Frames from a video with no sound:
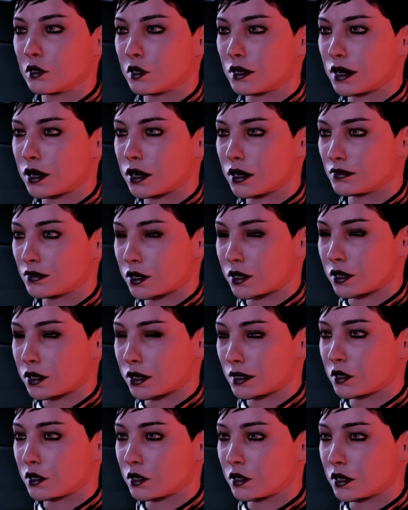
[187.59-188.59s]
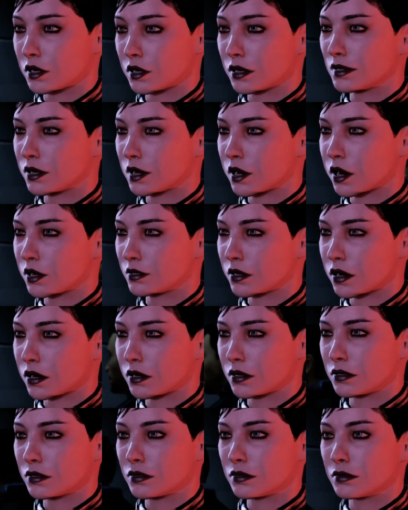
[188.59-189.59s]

We can put in a requisition order.